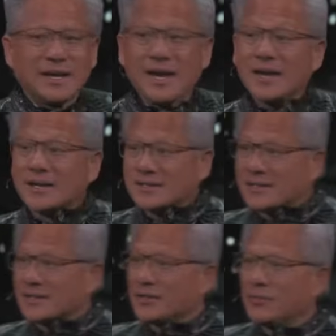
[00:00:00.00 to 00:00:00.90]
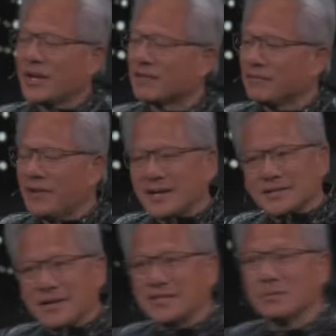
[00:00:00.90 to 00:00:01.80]
And we have lots
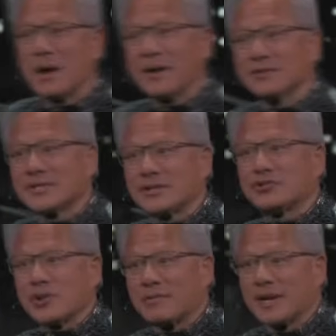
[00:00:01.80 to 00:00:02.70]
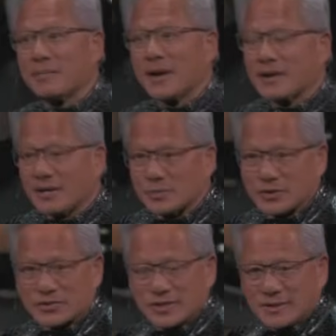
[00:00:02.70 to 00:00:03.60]
and lots of miles that are generated by
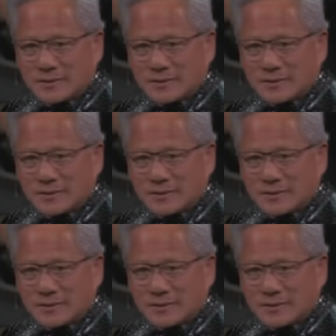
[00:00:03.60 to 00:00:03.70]
Cosmos.